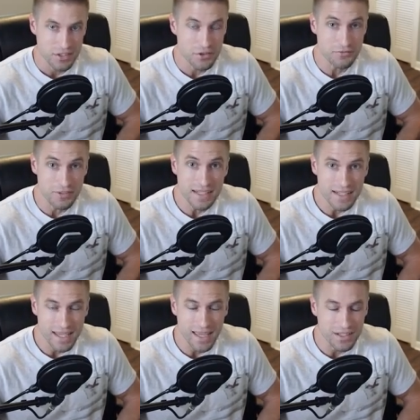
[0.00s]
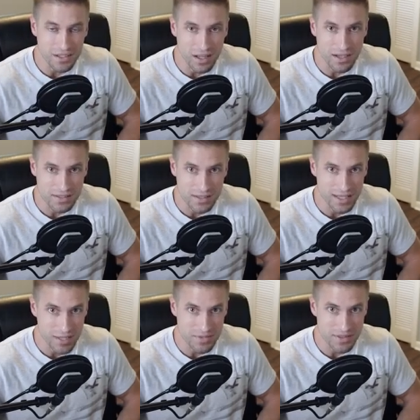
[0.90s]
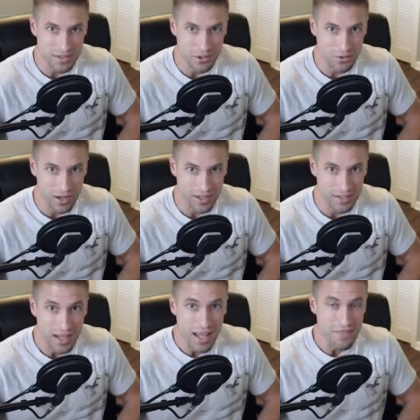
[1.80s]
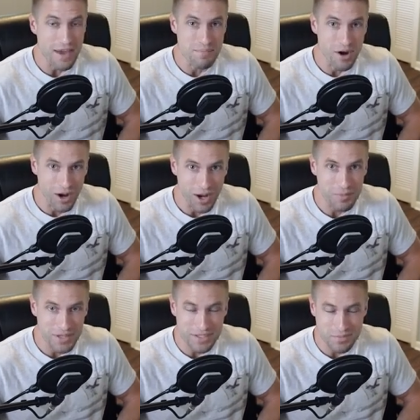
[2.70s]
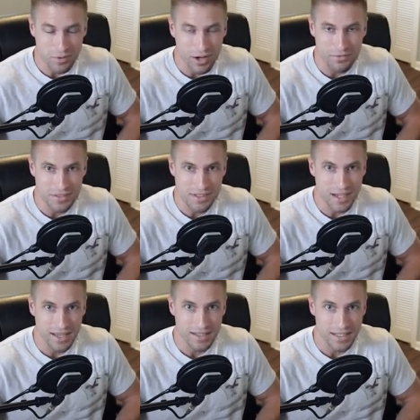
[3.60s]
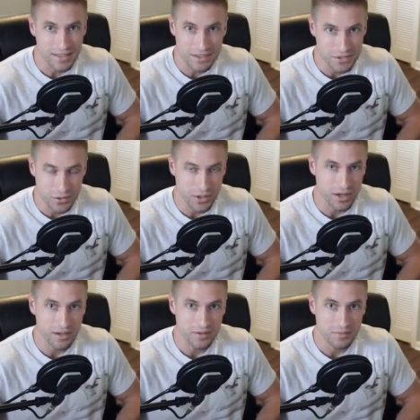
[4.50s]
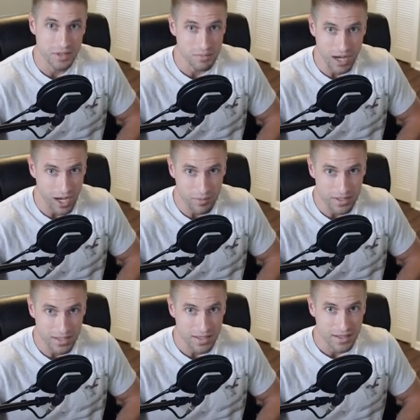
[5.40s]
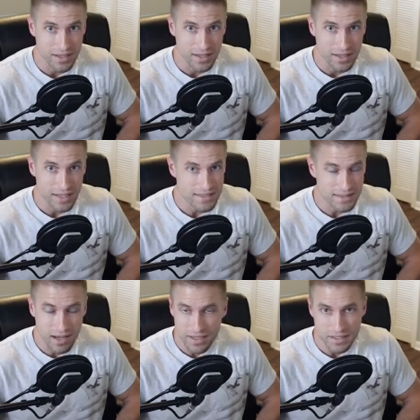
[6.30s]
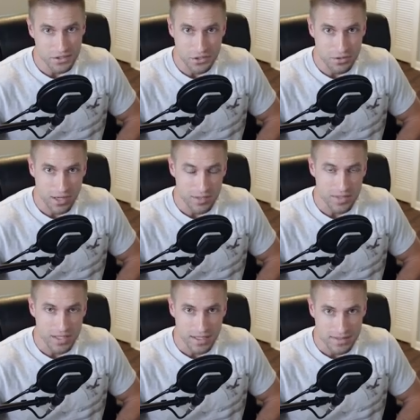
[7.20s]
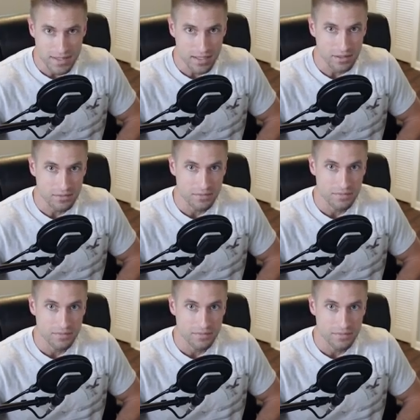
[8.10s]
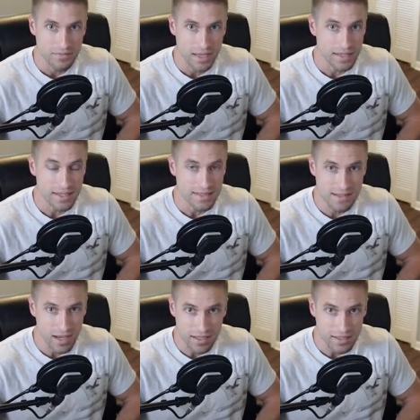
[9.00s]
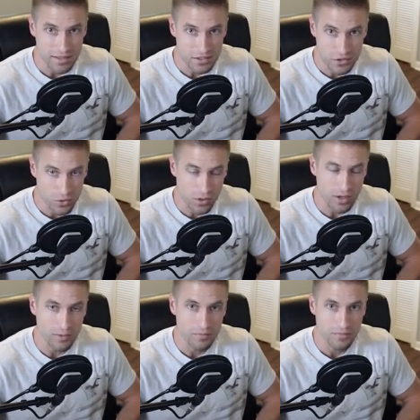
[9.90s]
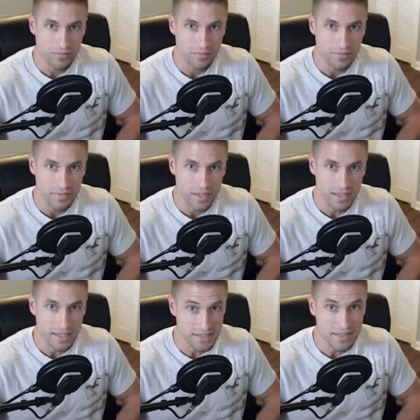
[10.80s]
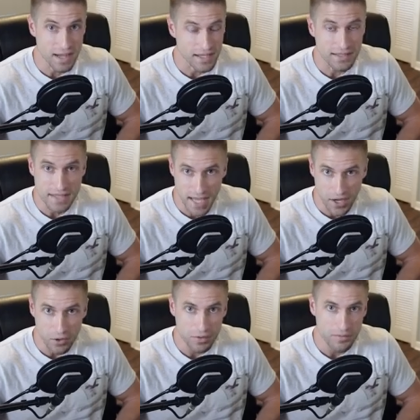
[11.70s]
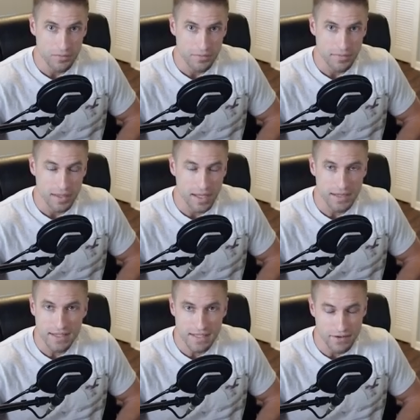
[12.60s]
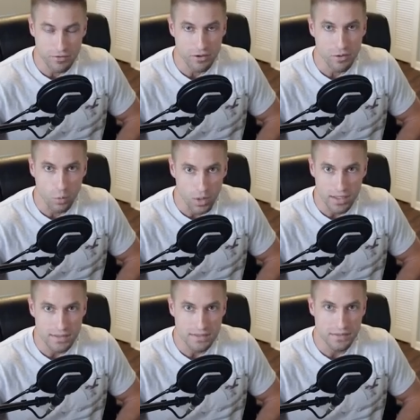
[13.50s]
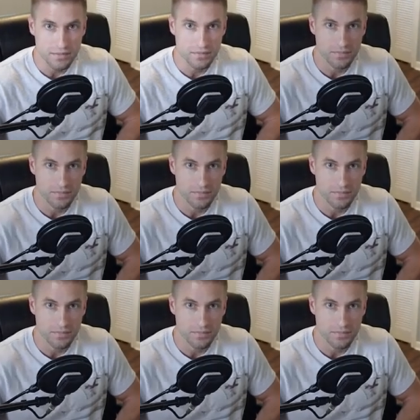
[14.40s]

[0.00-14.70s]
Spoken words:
to vindicate Allah's claims in the Quran that Muhammad is prophesied in the Torah. But Muhammad is not in Deuteronomy 18, and he's not in the Torah. He's not now, and he never was.